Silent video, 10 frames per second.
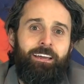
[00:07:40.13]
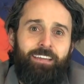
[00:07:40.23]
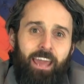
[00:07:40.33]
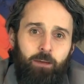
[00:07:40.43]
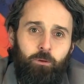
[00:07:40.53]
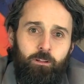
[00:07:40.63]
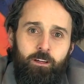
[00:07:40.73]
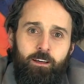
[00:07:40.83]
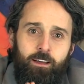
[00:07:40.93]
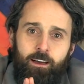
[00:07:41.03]
Campbell,
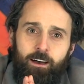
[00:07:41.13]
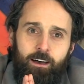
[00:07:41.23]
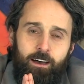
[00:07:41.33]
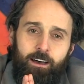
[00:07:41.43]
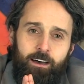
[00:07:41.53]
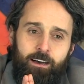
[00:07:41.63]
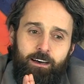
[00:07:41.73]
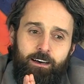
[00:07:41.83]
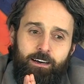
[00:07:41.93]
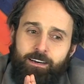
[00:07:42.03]

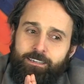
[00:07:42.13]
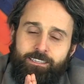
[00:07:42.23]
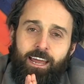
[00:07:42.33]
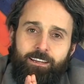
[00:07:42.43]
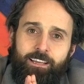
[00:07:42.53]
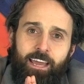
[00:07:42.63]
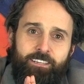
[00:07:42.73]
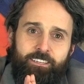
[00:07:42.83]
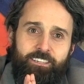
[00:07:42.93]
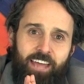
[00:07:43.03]
sadly,
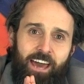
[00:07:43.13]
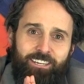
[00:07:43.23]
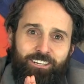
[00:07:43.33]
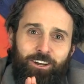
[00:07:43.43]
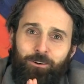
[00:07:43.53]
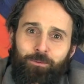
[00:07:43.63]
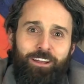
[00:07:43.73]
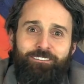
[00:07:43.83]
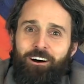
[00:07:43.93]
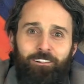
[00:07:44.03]
has disaster
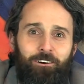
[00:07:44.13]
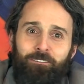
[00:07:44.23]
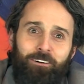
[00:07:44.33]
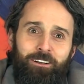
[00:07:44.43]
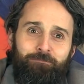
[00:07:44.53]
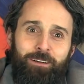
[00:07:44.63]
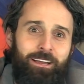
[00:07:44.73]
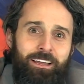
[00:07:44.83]
written all over him.